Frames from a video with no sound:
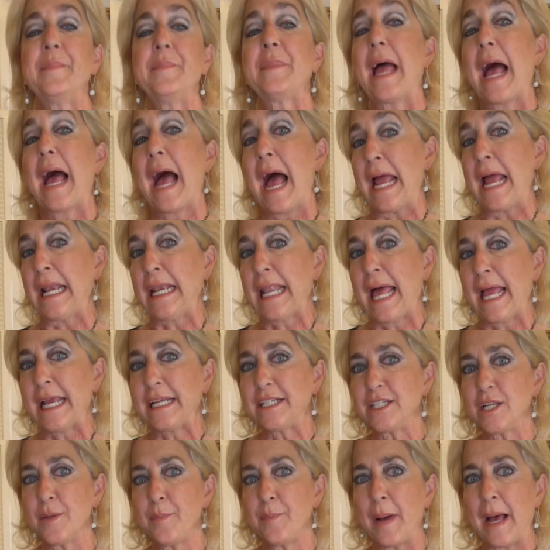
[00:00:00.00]
I like
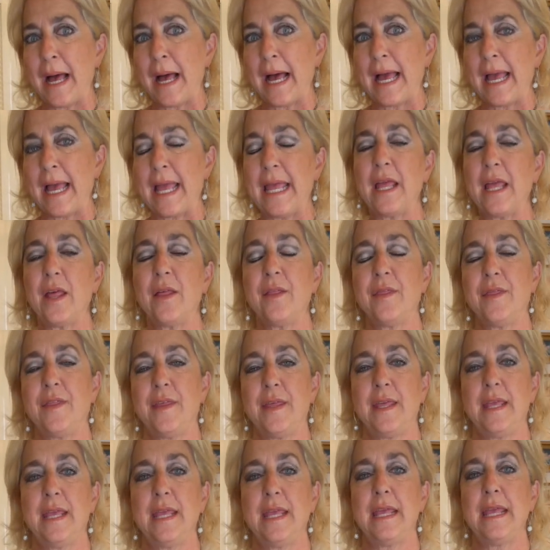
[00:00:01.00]
to buy
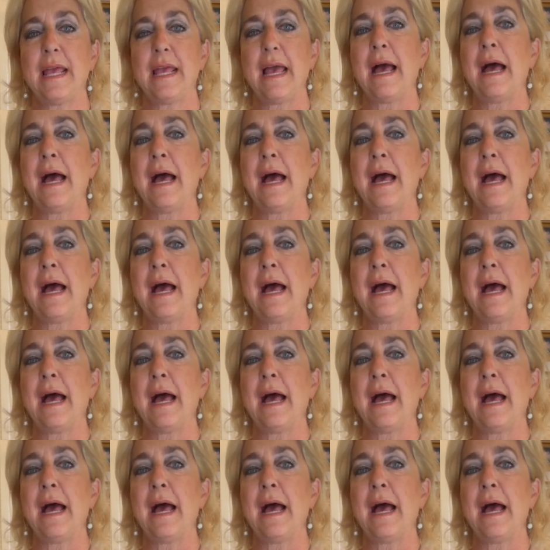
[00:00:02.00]
the